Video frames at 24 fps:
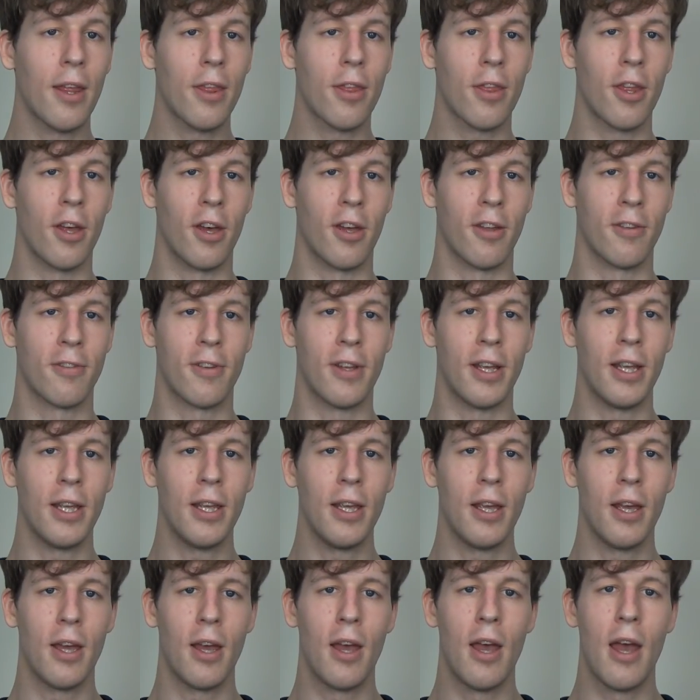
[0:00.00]

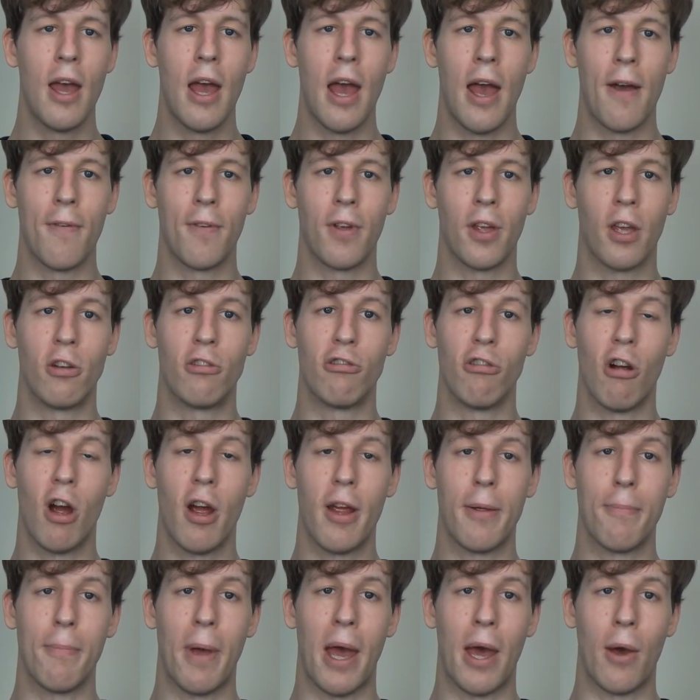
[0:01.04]
thirsty, having a
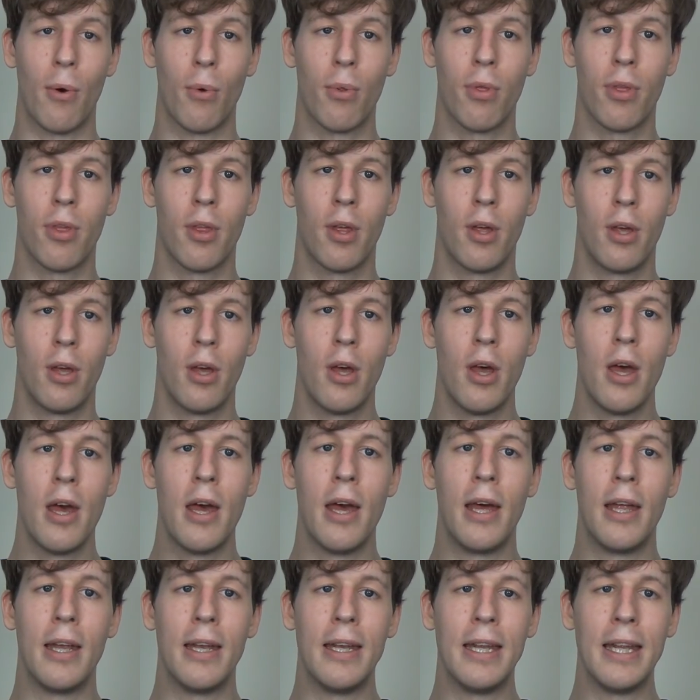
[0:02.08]
dry mouth,
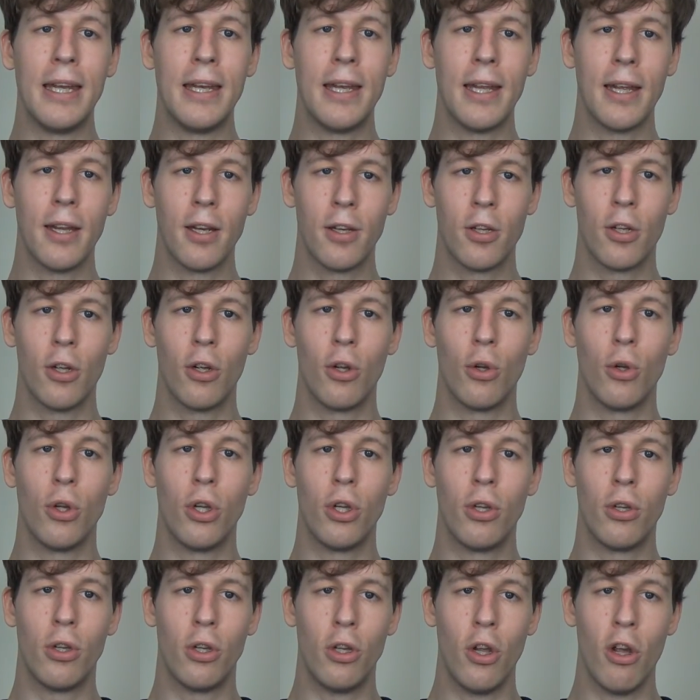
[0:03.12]
needing to
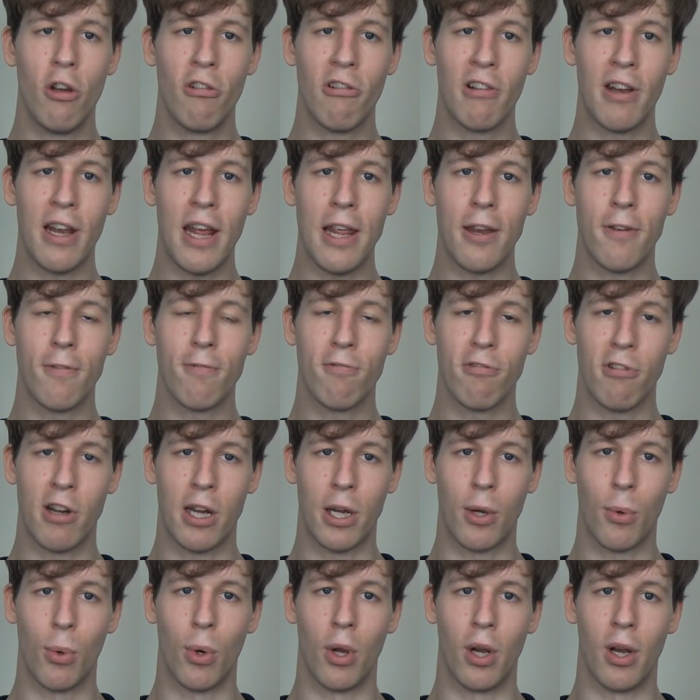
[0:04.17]
urinate
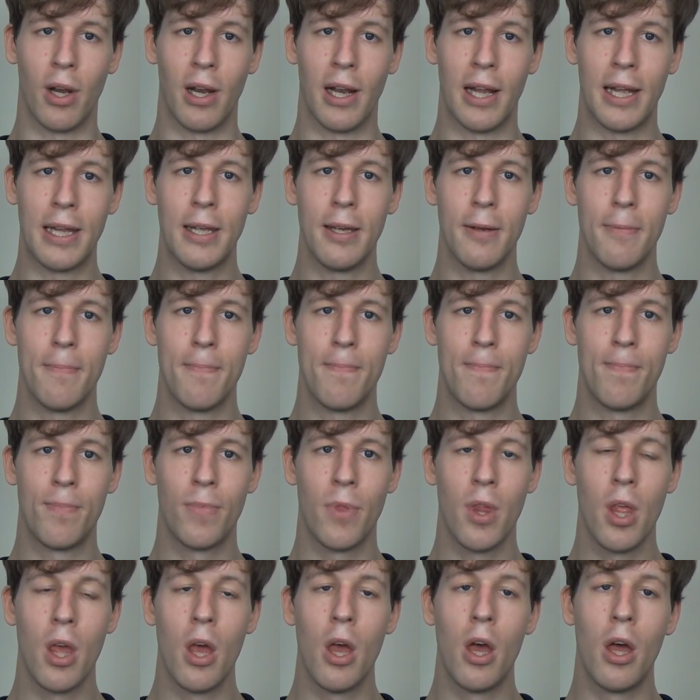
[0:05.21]
frequently,
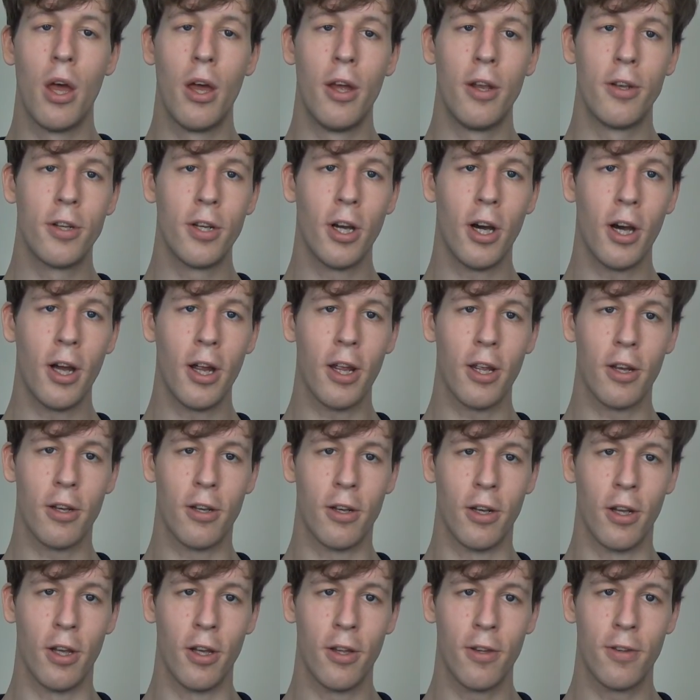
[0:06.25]

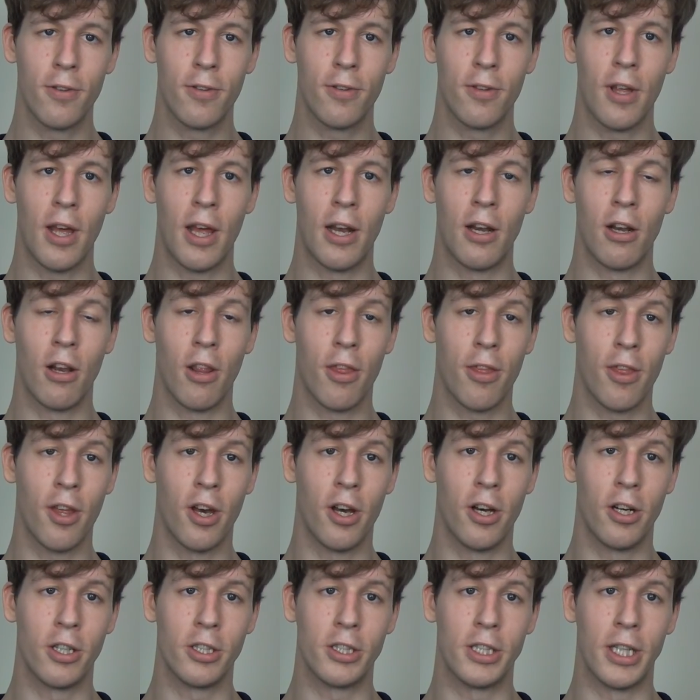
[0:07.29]
tiredness and
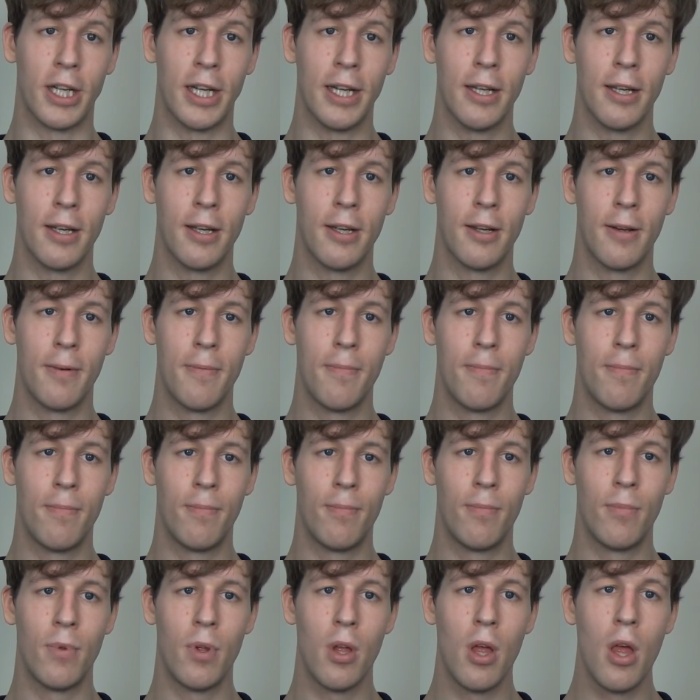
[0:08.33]
lethargy,
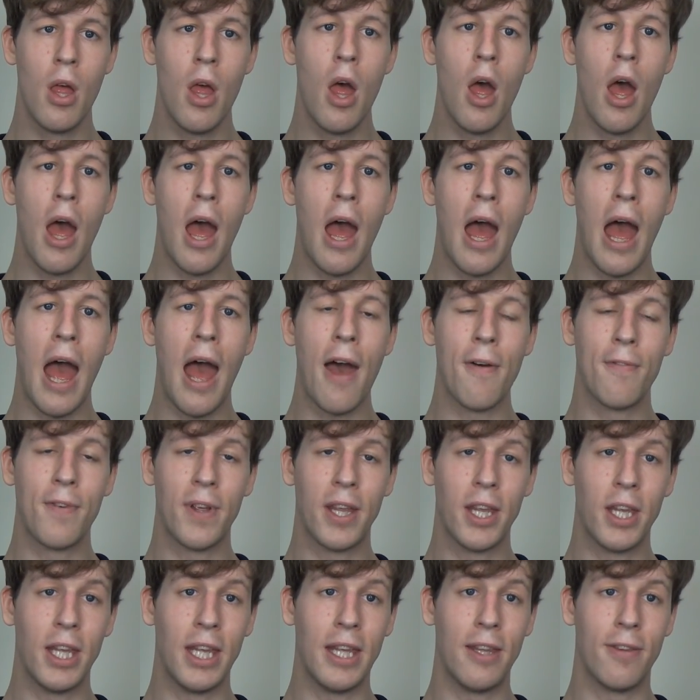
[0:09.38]

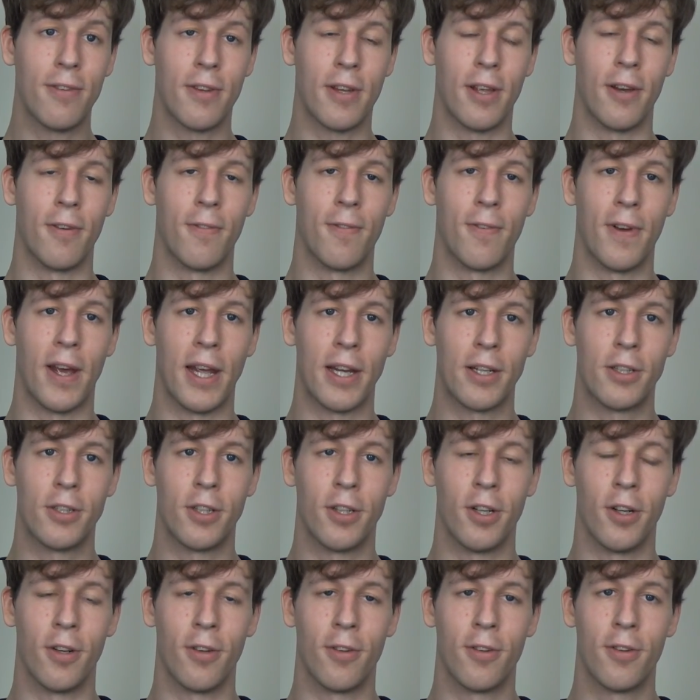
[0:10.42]
having yeast
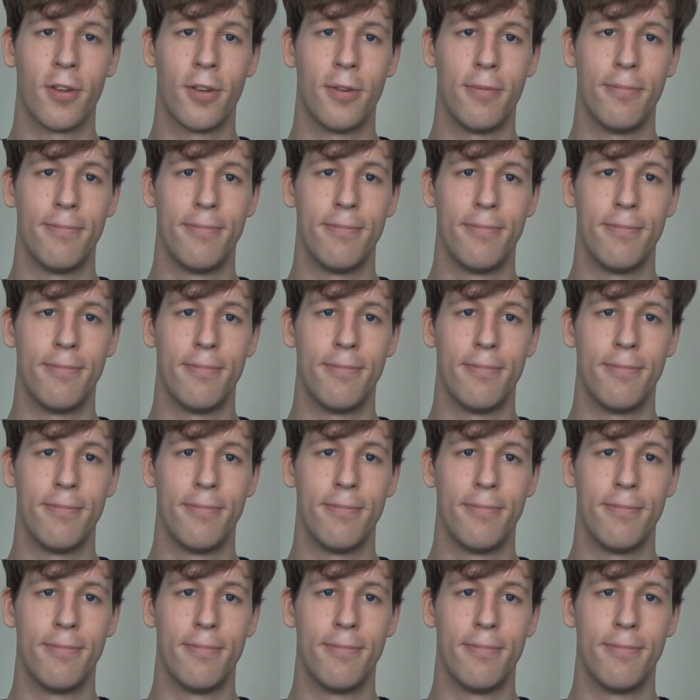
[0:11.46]
infections.